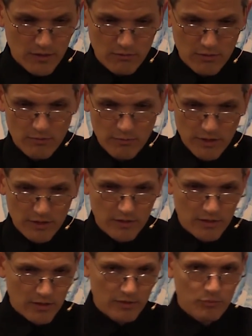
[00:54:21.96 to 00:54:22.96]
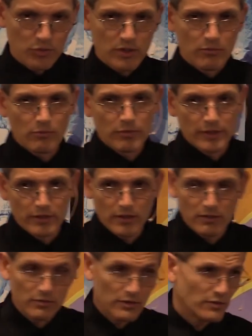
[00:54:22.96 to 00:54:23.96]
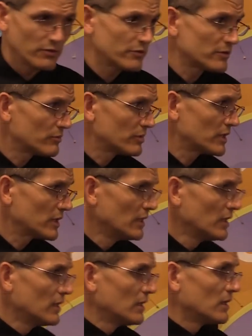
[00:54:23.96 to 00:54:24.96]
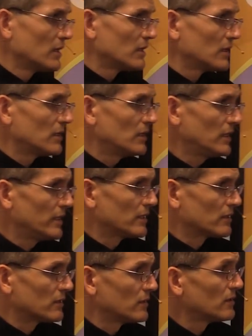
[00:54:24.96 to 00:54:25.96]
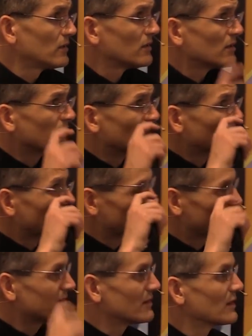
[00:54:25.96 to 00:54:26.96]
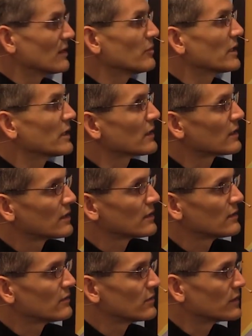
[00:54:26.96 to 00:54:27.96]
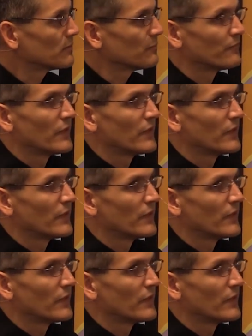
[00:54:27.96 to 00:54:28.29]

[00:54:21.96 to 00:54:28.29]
grew with, then it's probably not what you should be eating as a diabetic. Right?